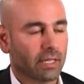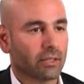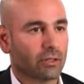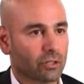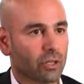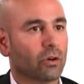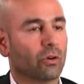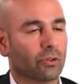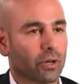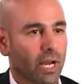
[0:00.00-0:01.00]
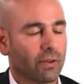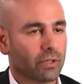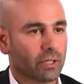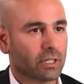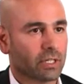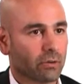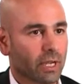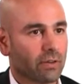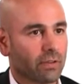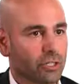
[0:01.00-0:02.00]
then there's other advertising creative